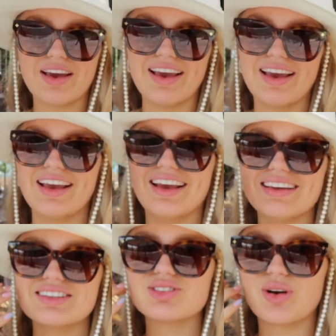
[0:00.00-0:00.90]

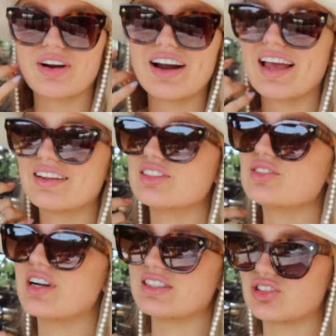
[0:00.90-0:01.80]
Okay, so we're at
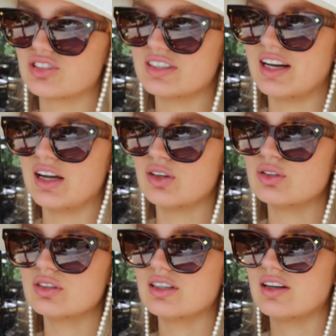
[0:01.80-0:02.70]
the restaurant
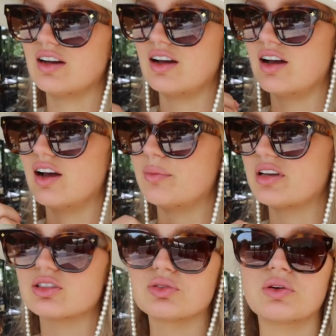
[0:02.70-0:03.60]
now
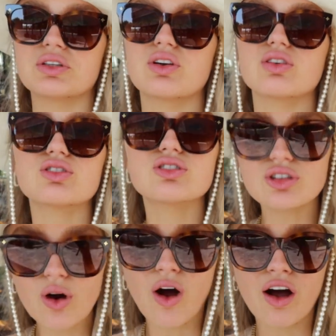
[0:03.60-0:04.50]
because we were
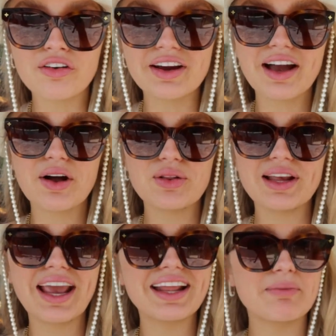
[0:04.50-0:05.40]
so hungry. I
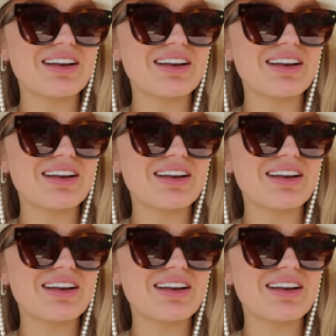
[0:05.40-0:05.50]
only ate a